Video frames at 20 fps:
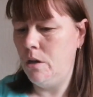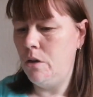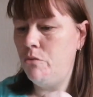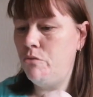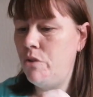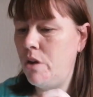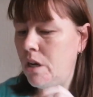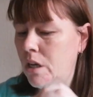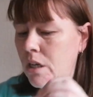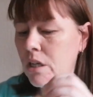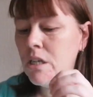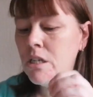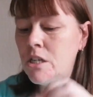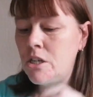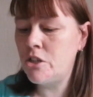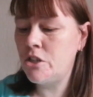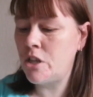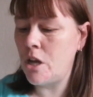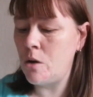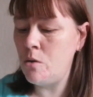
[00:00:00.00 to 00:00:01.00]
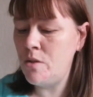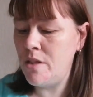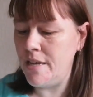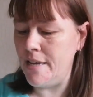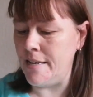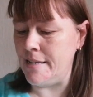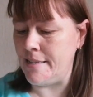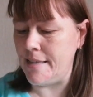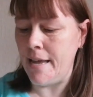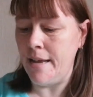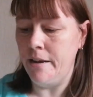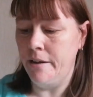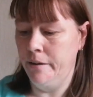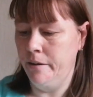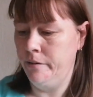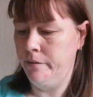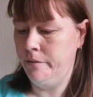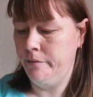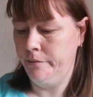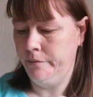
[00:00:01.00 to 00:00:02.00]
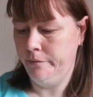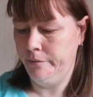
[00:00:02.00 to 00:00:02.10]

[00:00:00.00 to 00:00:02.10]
You really need to sew these in.